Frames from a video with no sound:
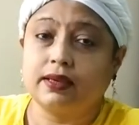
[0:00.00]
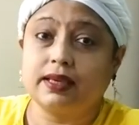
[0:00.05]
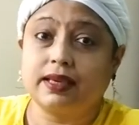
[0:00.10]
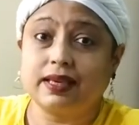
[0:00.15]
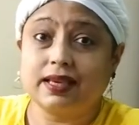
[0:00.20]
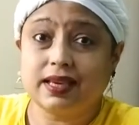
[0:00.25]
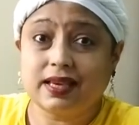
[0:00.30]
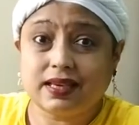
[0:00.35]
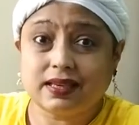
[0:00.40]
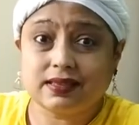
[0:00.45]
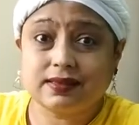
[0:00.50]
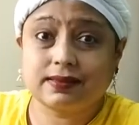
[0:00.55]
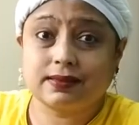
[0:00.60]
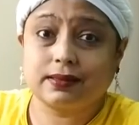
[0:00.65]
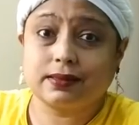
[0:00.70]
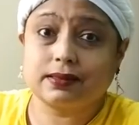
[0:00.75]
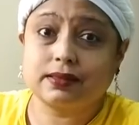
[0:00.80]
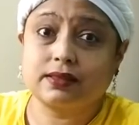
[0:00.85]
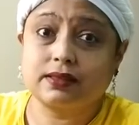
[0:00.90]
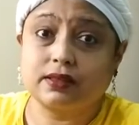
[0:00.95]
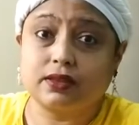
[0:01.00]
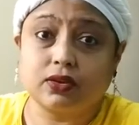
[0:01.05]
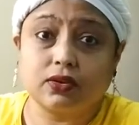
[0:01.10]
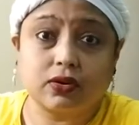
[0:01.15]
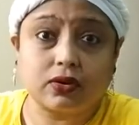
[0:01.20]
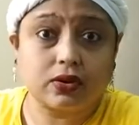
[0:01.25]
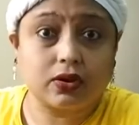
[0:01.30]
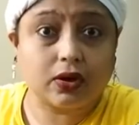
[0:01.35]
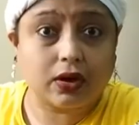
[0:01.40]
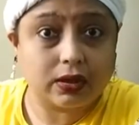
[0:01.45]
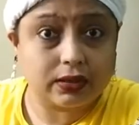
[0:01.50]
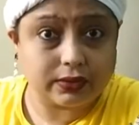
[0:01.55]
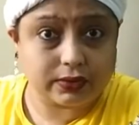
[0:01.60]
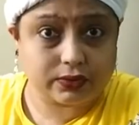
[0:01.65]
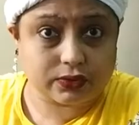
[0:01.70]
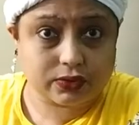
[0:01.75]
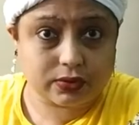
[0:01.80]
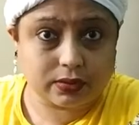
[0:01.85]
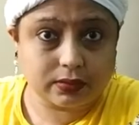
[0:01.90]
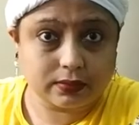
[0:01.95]
is this your
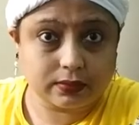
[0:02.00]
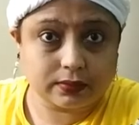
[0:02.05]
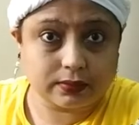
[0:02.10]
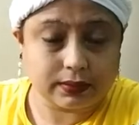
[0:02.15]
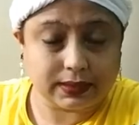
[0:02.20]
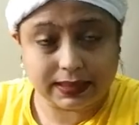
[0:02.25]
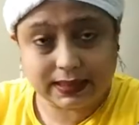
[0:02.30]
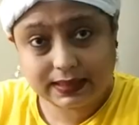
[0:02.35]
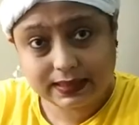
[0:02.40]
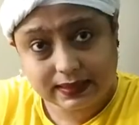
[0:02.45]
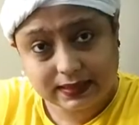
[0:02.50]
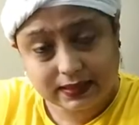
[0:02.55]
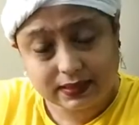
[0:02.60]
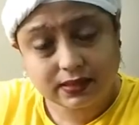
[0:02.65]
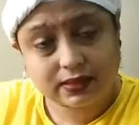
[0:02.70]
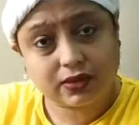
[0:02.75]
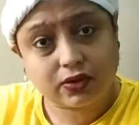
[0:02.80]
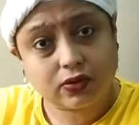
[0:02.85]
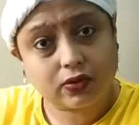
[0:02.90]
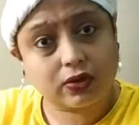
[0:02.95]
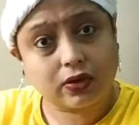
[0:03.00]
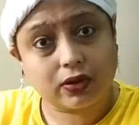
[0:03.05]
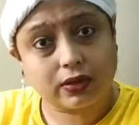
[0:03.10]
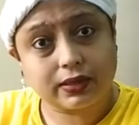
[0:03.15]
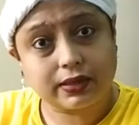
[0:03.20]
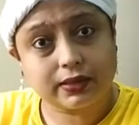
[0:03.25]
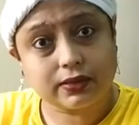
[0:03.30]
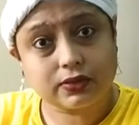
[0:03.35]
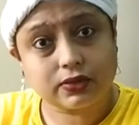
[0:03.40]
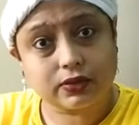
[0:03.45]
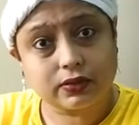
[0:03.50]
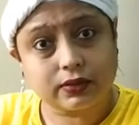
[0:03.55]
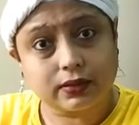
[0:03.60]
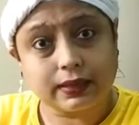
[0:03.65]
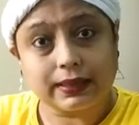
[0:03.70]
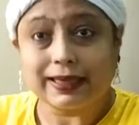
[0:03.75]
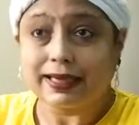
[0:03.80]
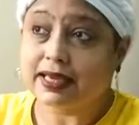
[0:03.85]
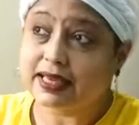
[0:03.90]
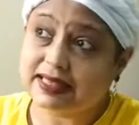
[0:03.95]
college? Is this your college?
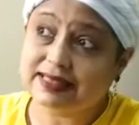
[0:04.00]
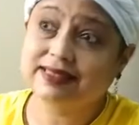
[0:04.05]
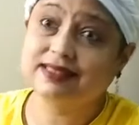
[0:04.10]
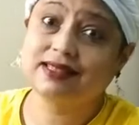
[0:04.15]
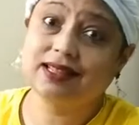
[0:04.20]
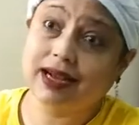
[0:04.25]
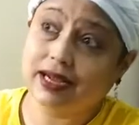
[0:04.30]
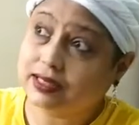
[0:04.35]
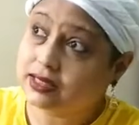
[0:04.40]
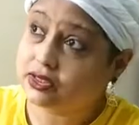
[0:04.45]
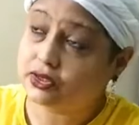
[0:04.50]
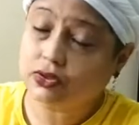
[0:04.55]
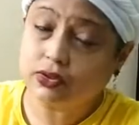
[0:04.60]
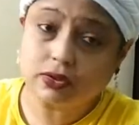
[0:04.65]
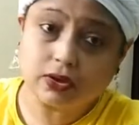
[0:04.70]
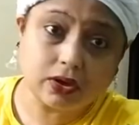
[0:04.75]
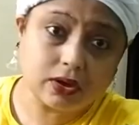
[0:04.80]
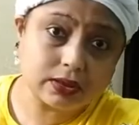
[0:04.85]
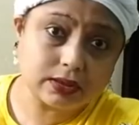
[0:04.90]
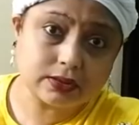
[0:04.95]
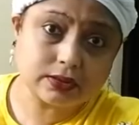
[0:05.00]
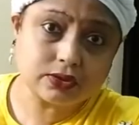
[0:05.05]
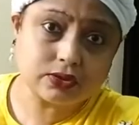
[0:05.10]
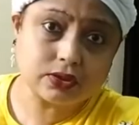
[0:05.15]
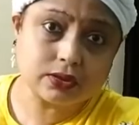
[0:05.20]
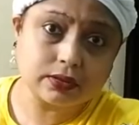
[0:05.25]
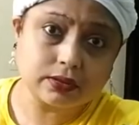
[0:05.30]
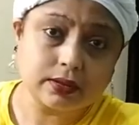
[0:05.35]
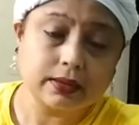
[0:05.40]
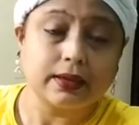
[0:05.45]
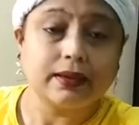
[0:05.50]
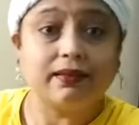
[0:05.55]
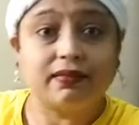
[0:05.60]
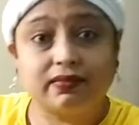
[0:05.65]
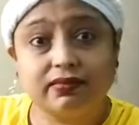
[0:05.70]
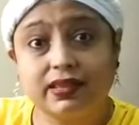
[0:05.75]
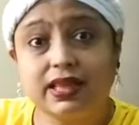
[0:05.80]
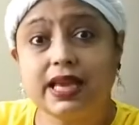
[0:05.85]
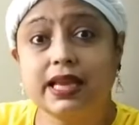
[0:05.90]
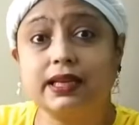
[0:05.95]
Is that your college?
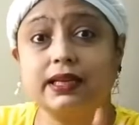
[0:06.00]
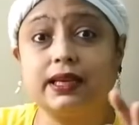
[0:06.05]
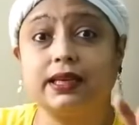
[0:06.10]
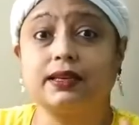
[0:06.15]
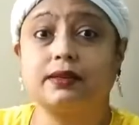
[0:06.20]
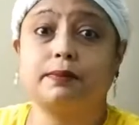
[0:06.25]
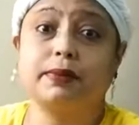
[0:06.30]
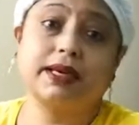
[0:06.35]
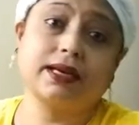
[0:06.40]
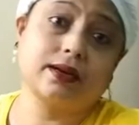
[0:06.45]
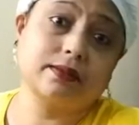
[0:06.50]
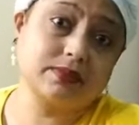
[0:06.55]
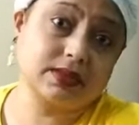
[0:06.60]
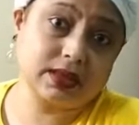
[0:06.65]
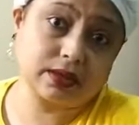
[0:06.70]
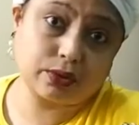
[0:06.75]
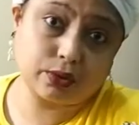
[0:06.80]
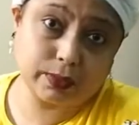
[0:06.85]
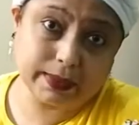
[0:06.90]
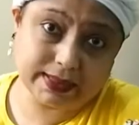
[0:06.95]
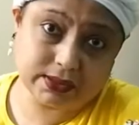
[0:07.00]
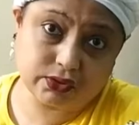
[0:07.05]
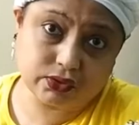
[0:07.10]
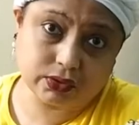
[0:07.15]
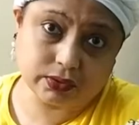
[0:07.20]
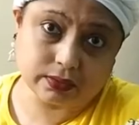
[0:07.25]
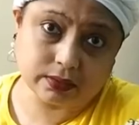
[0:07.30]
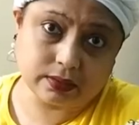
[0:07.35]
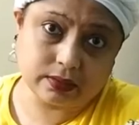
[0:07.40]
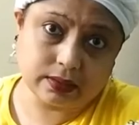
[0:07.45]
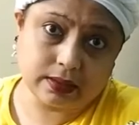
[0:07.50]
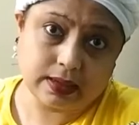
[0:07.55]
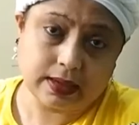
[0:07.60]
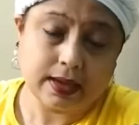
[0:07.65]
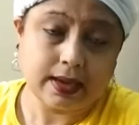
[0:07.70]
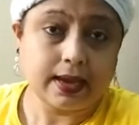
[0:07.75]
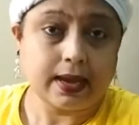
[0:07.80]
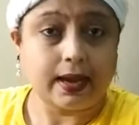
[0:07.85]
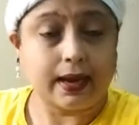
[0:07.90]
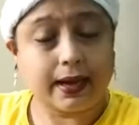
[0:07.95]
Then it becomes a question.
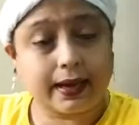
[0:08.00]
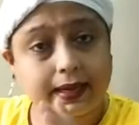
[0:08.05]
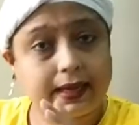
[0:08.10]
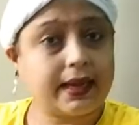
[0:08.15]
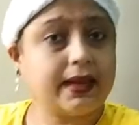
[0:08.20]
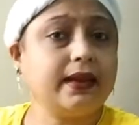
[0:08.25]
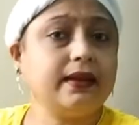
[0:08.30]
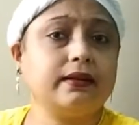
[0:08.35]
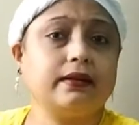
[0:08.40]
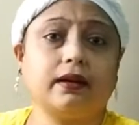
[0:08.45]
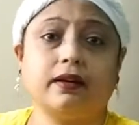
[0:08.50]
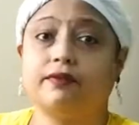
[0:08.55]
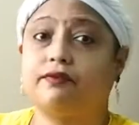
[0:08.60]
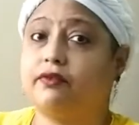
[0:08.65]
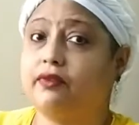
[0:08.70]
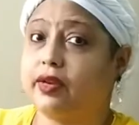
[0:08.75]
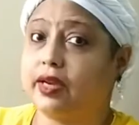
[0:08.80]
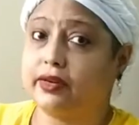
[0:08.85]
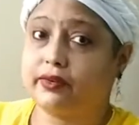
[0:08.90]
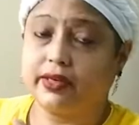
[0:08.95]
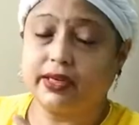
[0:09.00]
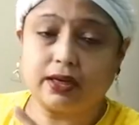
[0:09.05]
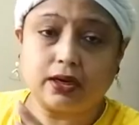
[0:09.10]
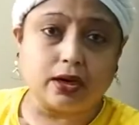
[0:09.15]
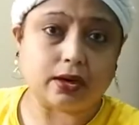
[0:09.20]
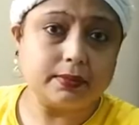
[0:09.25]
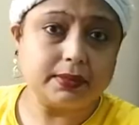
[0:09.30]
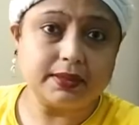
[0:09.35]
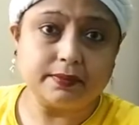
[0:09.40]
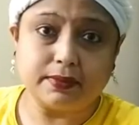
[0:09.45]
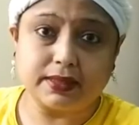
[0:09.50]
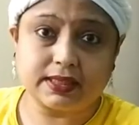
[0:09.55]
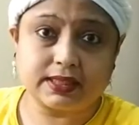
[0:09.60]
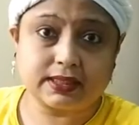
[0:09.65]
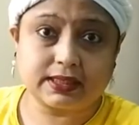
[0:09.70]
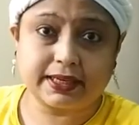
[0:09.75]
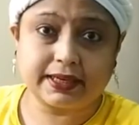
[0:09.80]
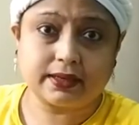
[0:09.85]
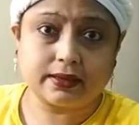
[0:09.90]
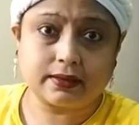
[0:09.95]
Again, a very common
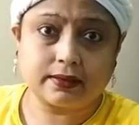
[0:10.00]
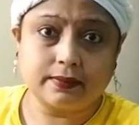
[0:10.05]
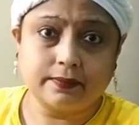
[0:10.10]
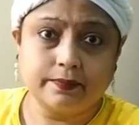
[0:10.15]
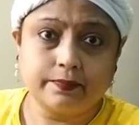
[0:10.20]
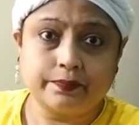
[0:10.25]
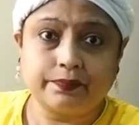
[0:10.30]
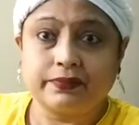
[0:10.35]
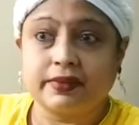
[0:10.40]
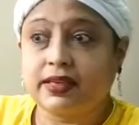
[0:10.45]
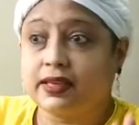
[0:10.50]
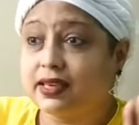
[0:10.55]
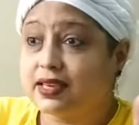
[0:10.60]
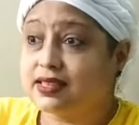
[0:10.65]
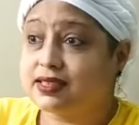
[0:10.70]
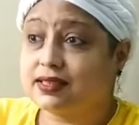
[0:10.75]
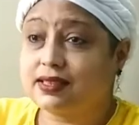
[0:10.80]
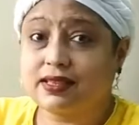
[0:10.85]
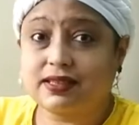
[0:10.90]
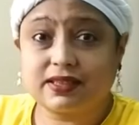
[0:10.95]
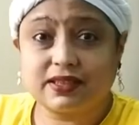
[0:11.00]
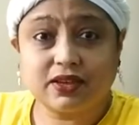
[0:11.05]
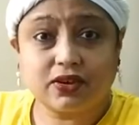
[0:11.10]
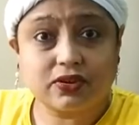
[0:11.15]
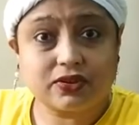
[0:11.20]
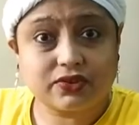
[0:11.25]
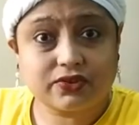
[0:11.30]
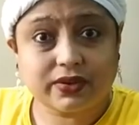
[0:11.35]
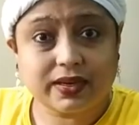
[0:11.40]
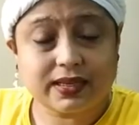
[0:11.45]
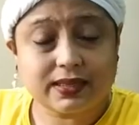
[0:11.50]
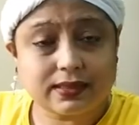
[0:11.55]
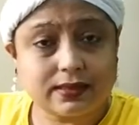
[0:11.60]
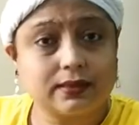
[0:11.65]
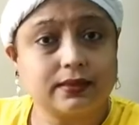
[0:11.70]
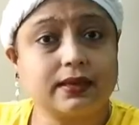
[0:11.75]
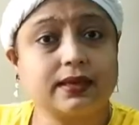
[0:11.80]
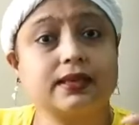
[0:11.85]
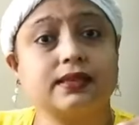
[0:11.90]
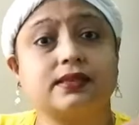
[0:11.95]
mistake. Is this your dress?
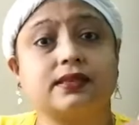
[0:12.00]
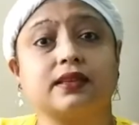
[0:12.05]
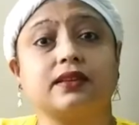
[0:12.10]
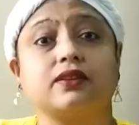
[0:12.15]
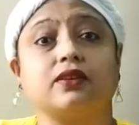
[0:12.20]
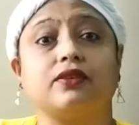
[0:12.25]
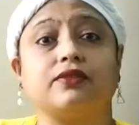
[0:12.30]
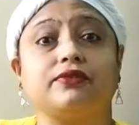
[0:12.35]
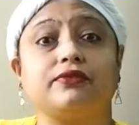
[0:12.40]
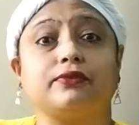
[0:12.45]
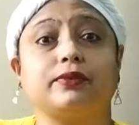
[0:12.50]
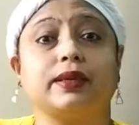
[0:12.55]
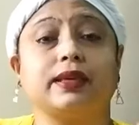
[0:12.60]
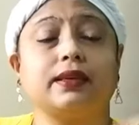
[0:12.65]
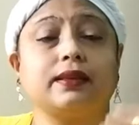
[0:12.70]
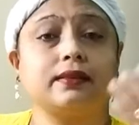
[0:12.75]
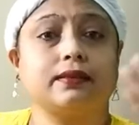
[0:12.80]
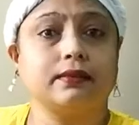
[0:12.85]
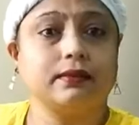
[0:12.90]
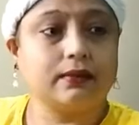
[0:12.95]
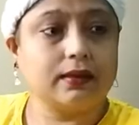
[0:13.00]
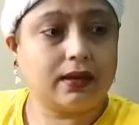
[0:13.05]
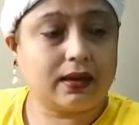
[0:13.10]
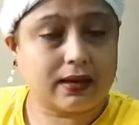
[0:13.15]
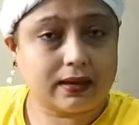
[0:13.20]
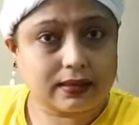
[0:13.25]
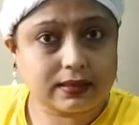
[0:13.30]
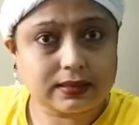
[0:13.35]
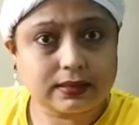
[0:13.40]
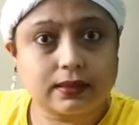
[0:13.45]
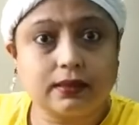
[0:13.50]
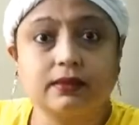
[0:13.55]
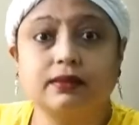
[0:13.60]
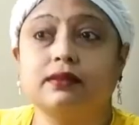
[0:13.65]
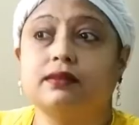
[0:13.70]
Instead of we ask,